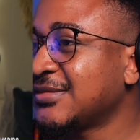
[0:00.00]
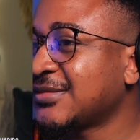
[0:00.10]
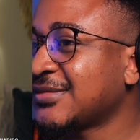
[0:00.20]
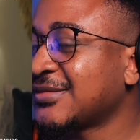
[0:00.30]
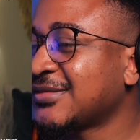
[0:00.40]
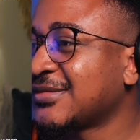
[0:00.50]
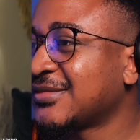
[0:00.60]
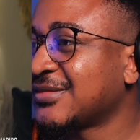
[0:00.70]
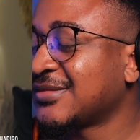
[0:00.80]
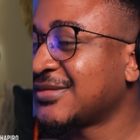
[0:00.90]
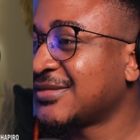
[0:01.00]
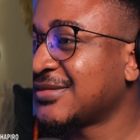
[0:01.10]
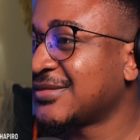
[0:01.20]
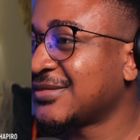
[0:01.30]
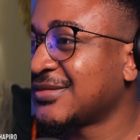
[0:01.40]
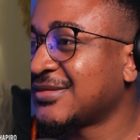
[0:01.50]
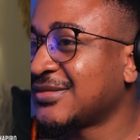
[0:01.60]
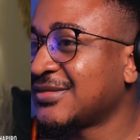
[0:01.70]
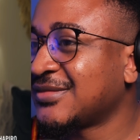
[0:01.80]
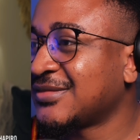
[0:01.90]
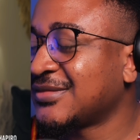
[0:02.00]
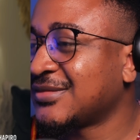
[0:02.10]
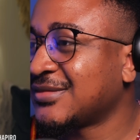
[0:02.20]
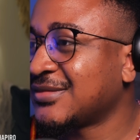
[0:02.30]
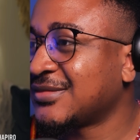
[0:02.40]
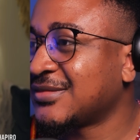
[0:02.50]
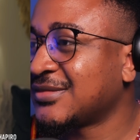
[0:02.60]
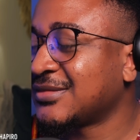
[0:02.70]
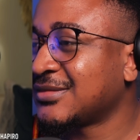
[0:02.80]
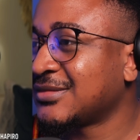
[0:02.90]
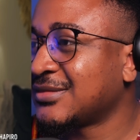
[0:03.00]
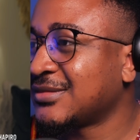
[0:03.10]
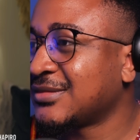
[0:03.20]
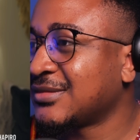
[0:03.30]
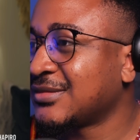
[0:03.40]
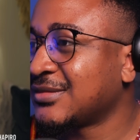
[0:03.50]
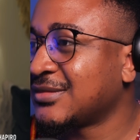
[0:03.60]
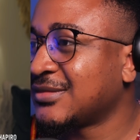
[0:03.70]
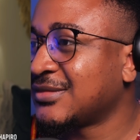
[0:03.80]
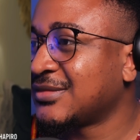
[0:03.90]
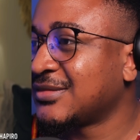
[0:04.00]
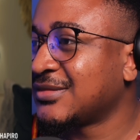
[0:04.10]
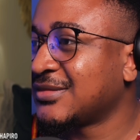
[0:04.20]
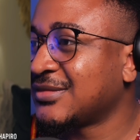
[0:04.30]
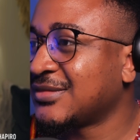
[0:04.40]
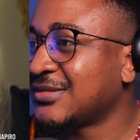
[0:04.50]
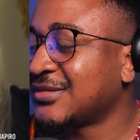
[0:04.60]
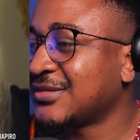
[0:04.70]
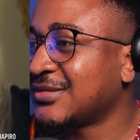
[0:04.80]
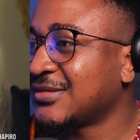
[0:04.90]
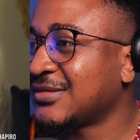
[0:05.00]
No words are spoken by the person on screen.